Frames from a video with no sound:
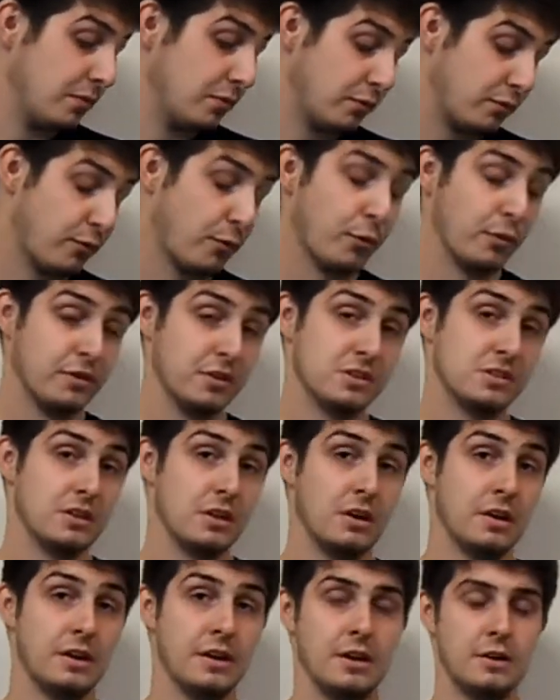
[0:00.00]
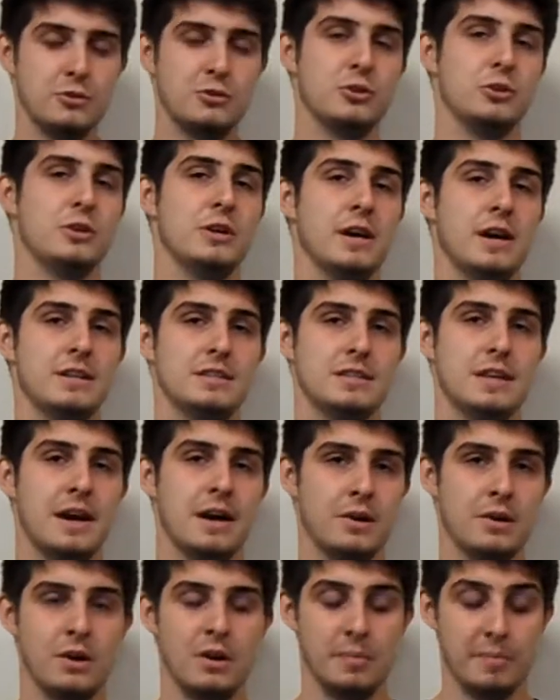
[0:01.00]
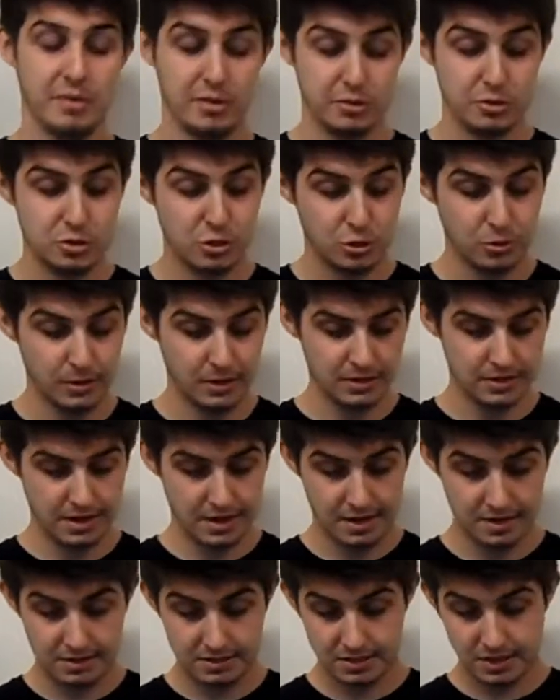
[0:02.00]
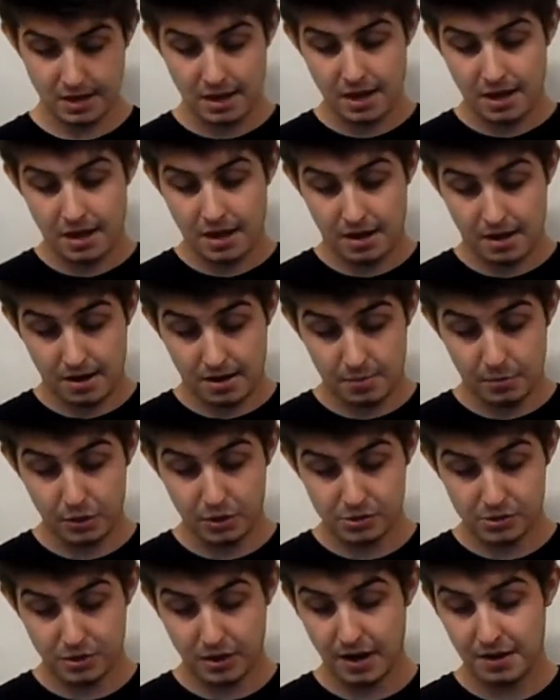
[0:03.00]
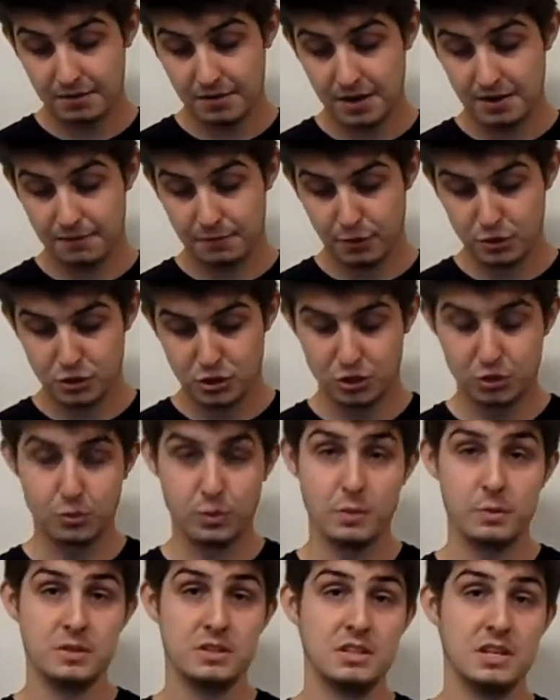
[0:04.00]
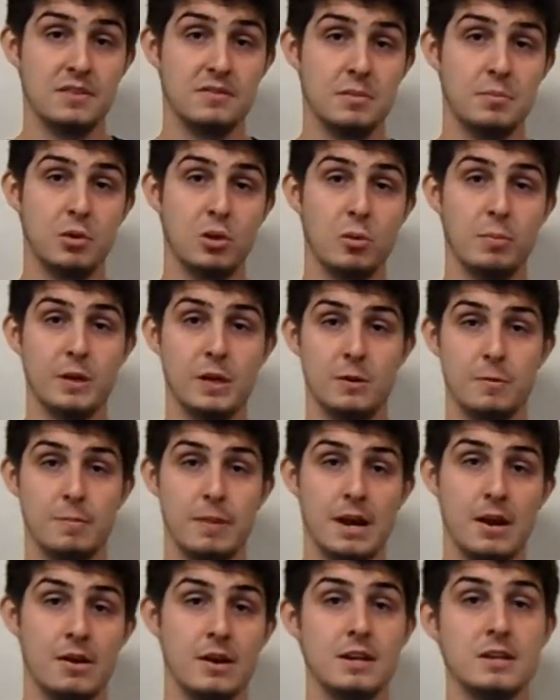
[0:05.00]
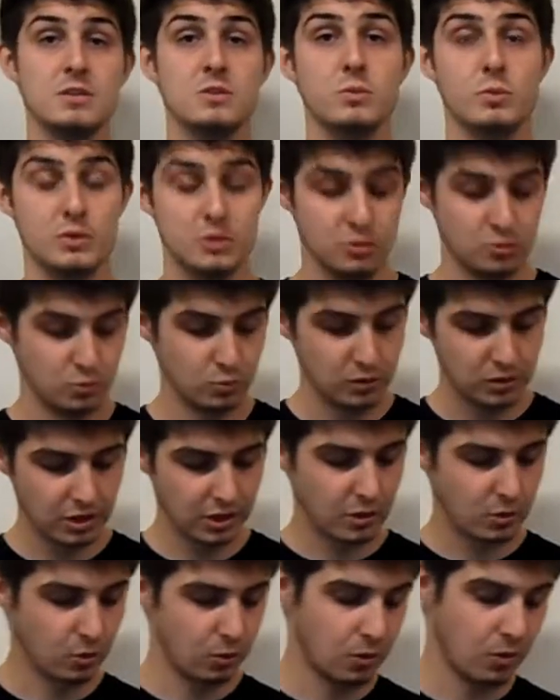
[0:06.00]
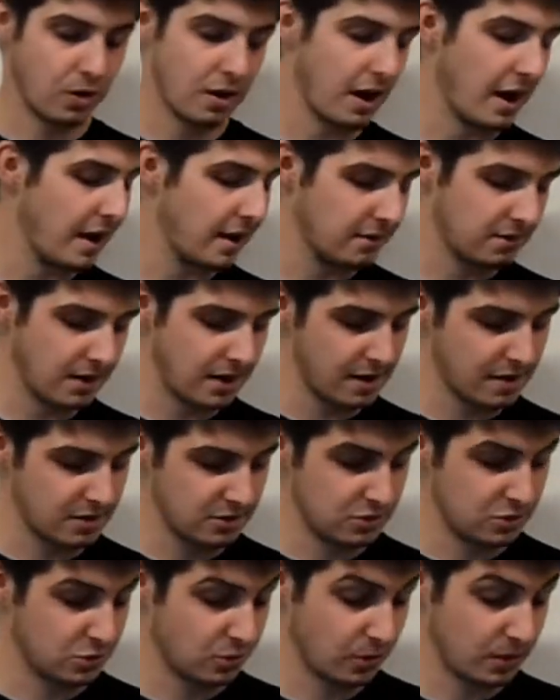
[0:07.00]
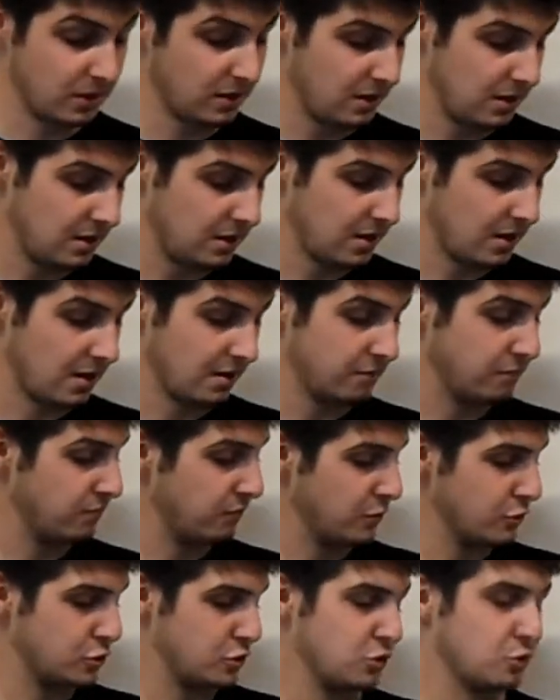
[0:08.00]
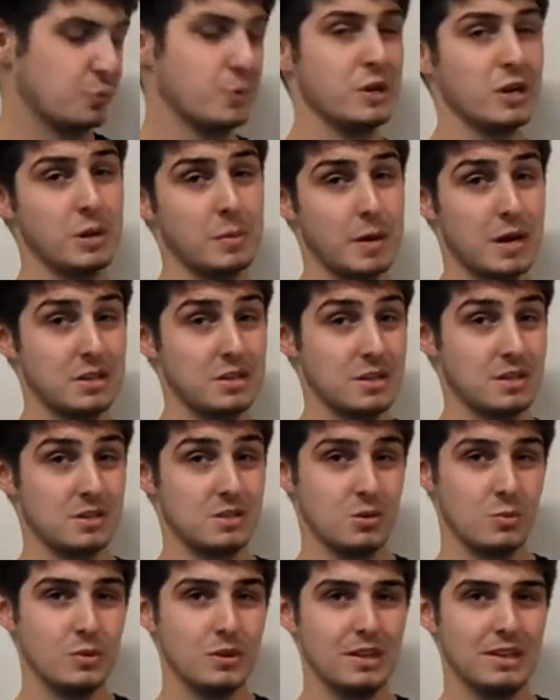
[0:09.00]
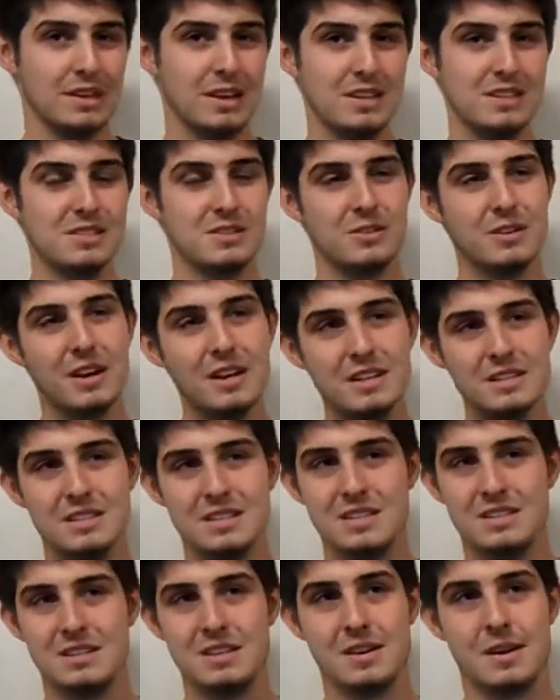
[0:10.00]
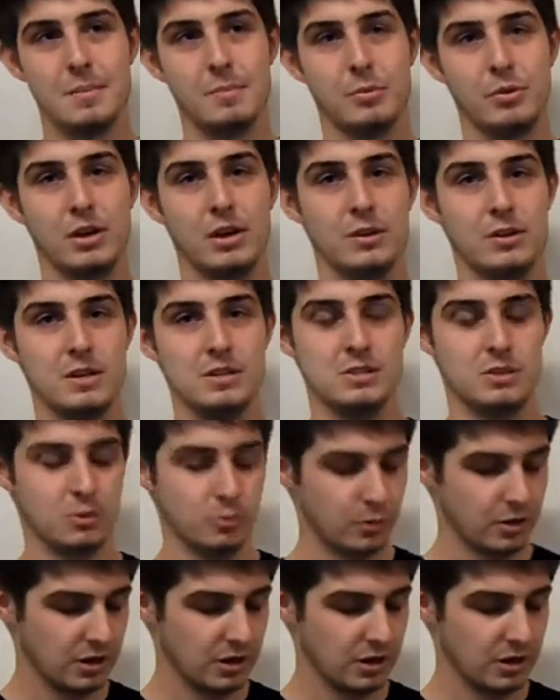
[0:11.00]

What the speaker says: for this gun, and I'll show you guys that on the shooting test. We also have a version 3 with 7mm bearings, which is really cool. I enjoy the version 3 gearboxes. They're really nice. They're not as easy to upgrade or easy to